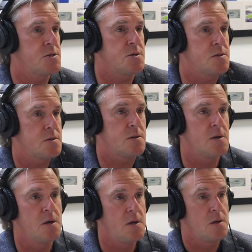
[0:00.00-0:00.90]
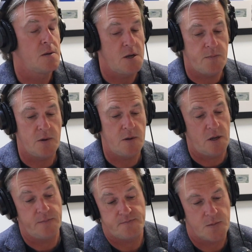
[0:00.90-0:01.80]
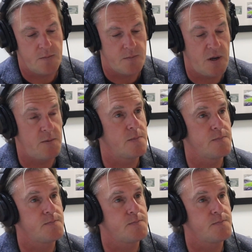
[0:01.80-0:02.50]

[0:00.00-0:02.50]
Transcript: it shouldn't. If you're